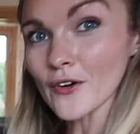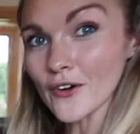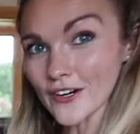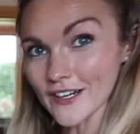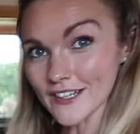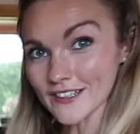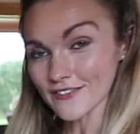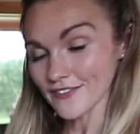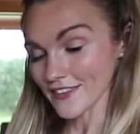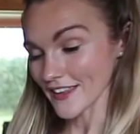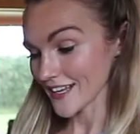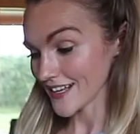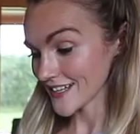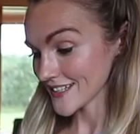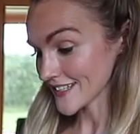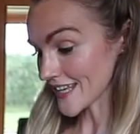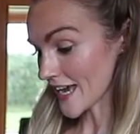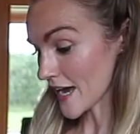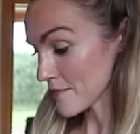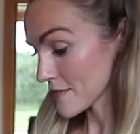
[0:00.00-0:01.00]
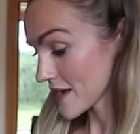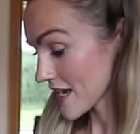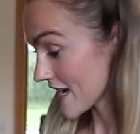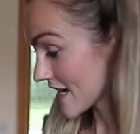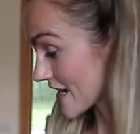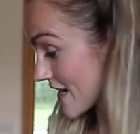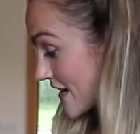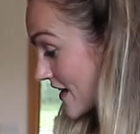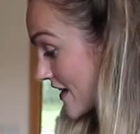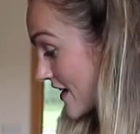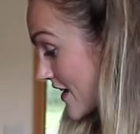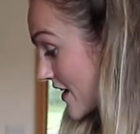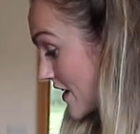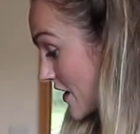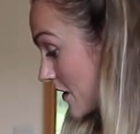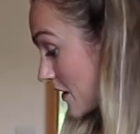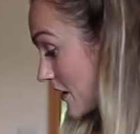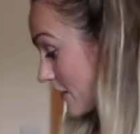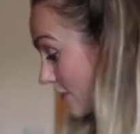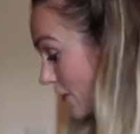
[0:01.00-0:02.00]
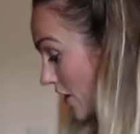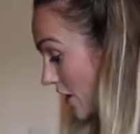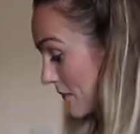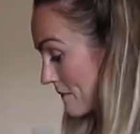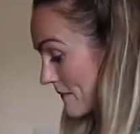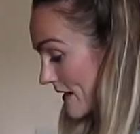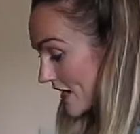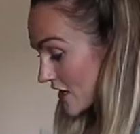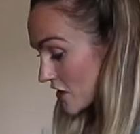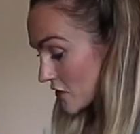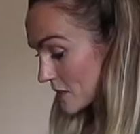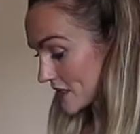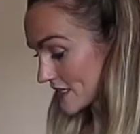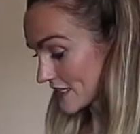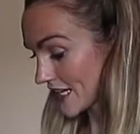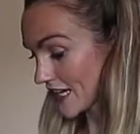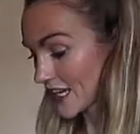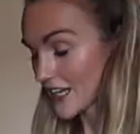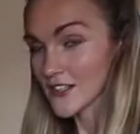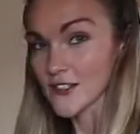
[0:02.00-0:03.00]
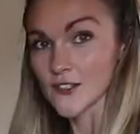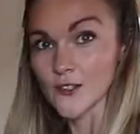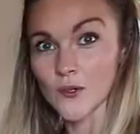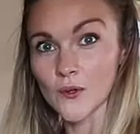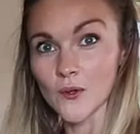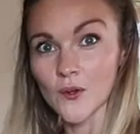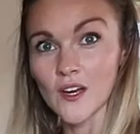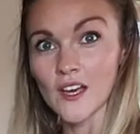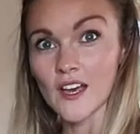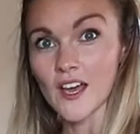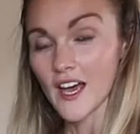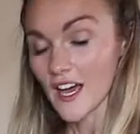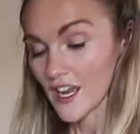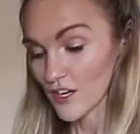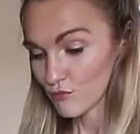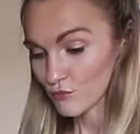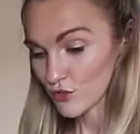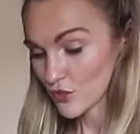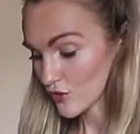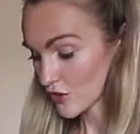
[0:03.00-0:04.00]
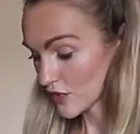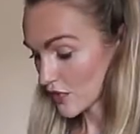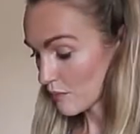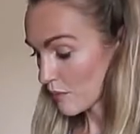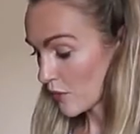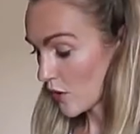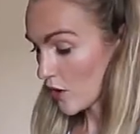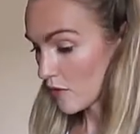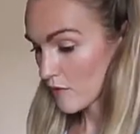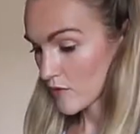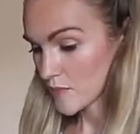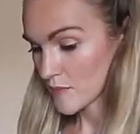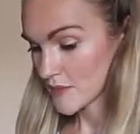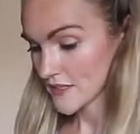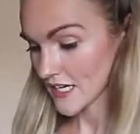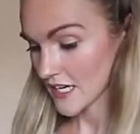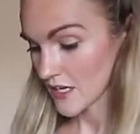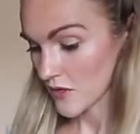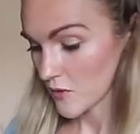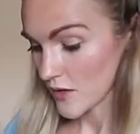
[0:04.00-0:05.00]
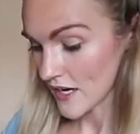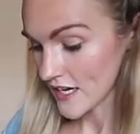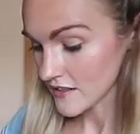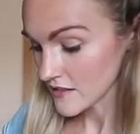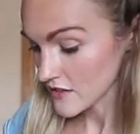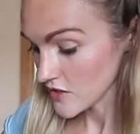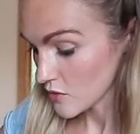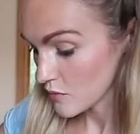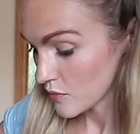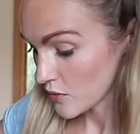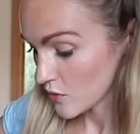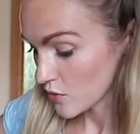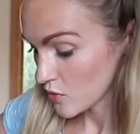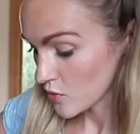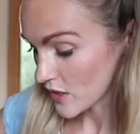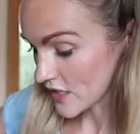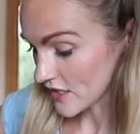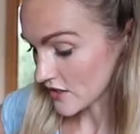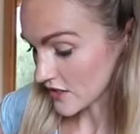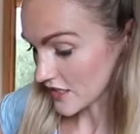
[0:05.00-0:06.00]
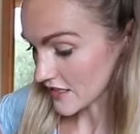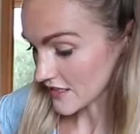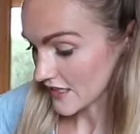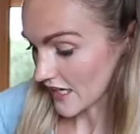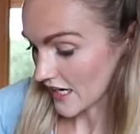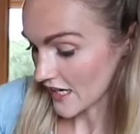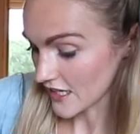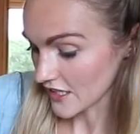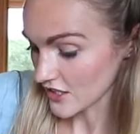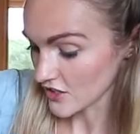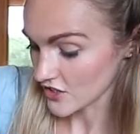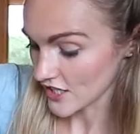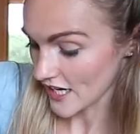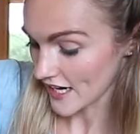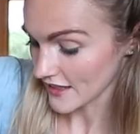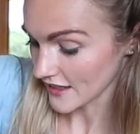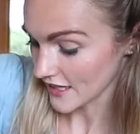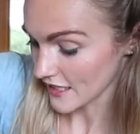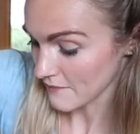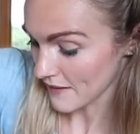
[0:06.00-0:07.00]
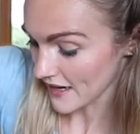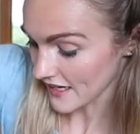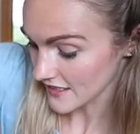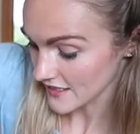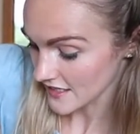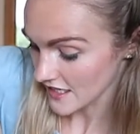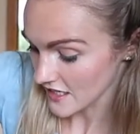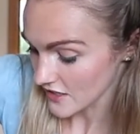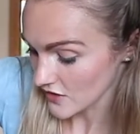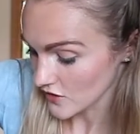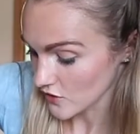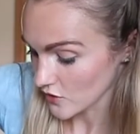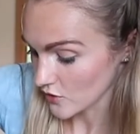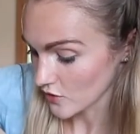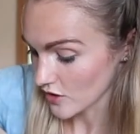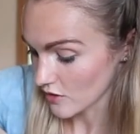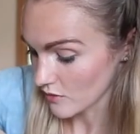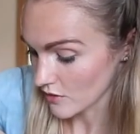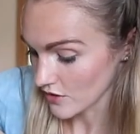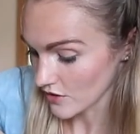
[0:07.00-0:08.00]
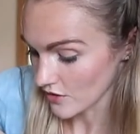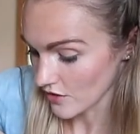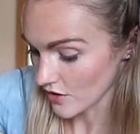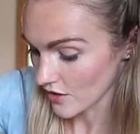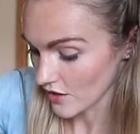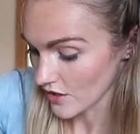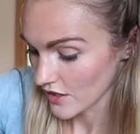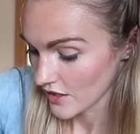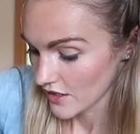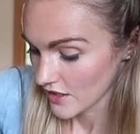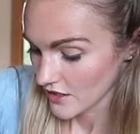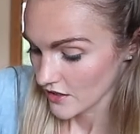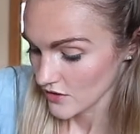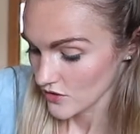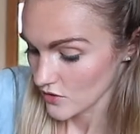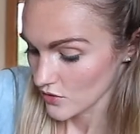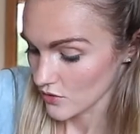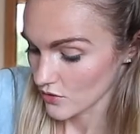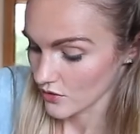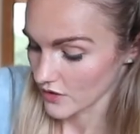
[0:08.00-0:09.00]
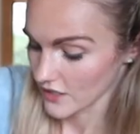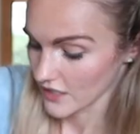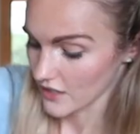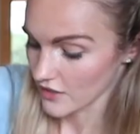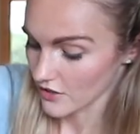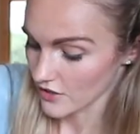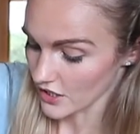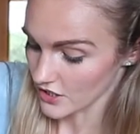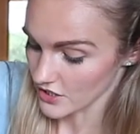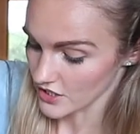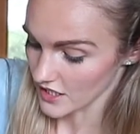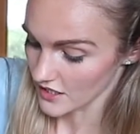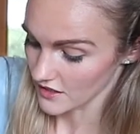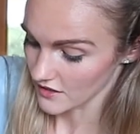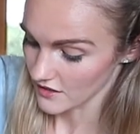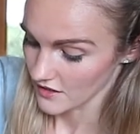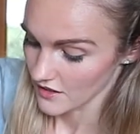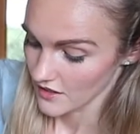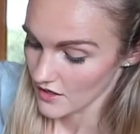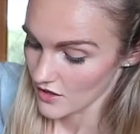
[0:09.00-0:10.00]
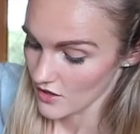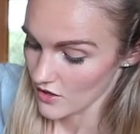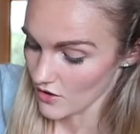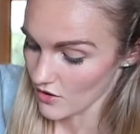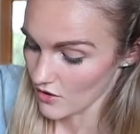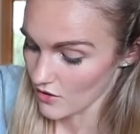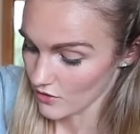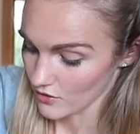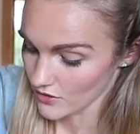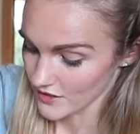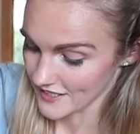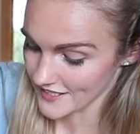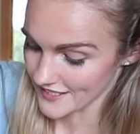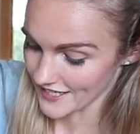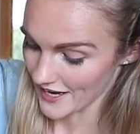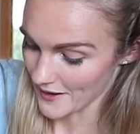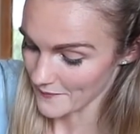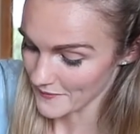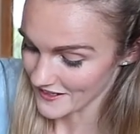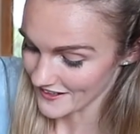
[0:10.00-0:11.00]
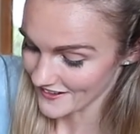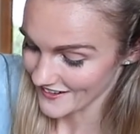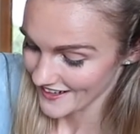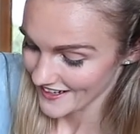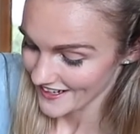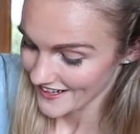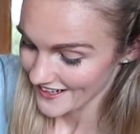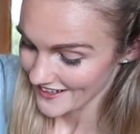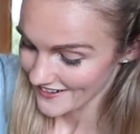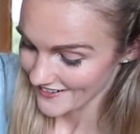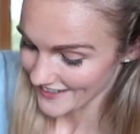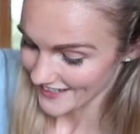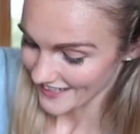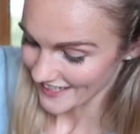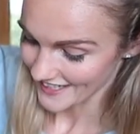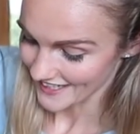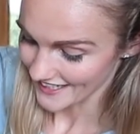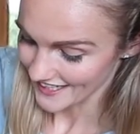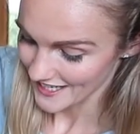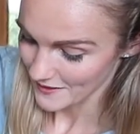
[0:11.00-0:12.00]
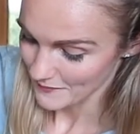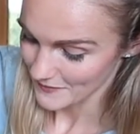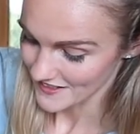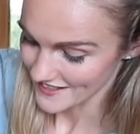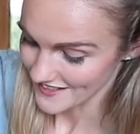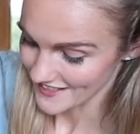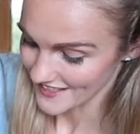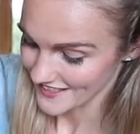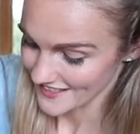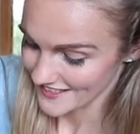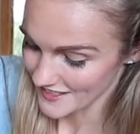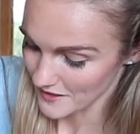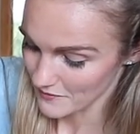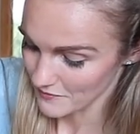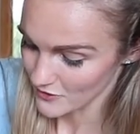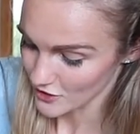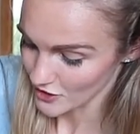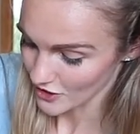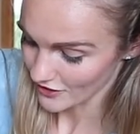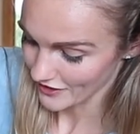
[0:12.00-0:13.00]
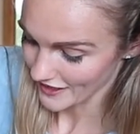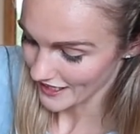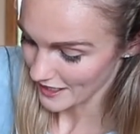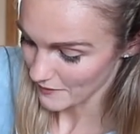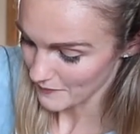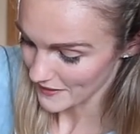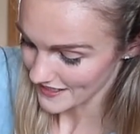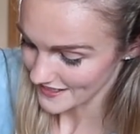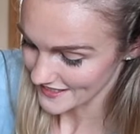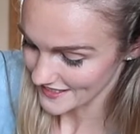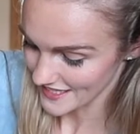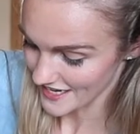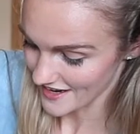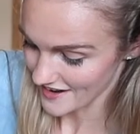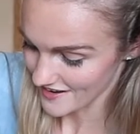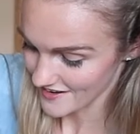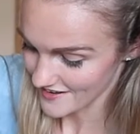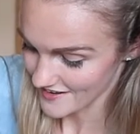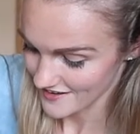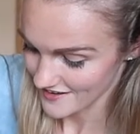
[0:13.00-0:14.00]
got our flaked salmon, I've got our mashed potato, and I'm just going to pop the potato into the bowl and just kind of gently mix it so that we're not totally crushing all the salmon. We're kind of keeping some chunky bits there.